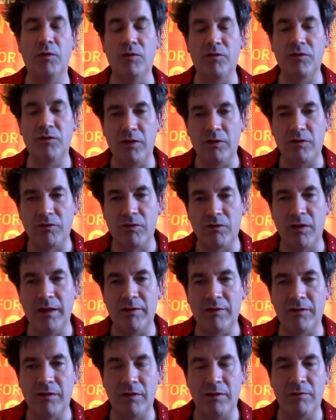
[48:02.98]
also trying
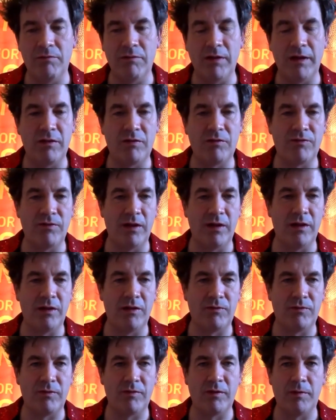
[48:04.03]
to raise funds
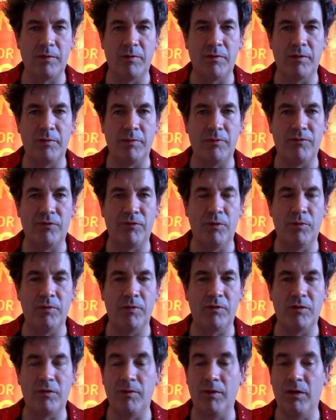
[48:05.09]
for some of the
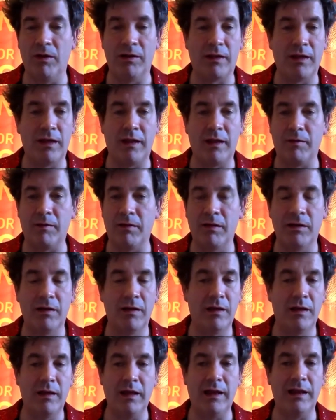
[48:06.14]
performers who aren't getting
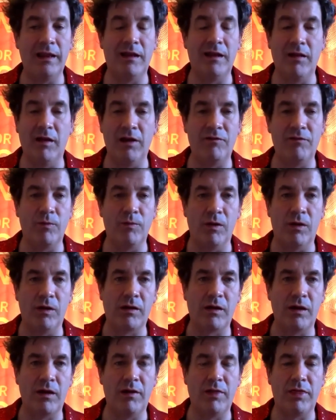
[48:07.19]
any live work
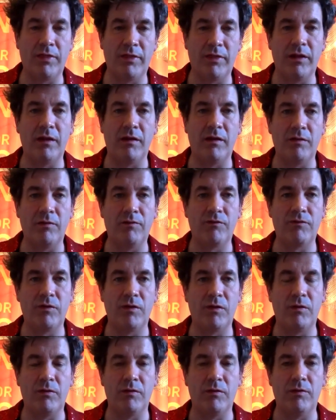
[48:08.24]
other than
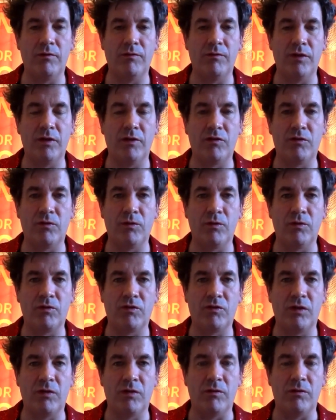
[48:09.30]
through virtual
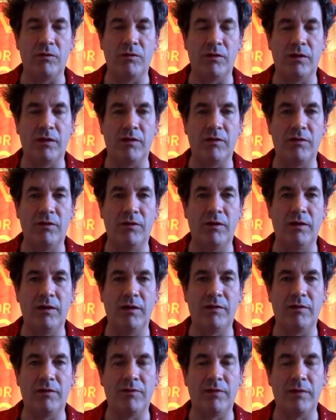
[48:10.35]
shows. And it's not
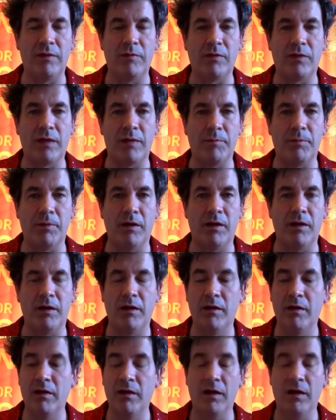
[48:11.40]
easy for them to get by.
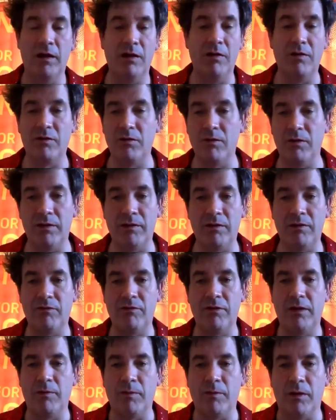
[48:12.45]
I know it's not easy for
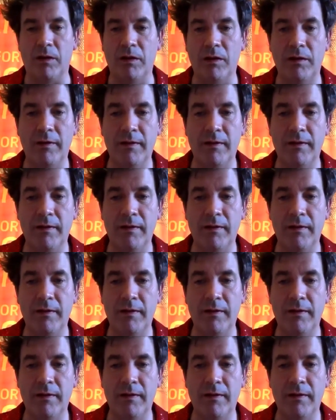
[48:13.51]
anyone.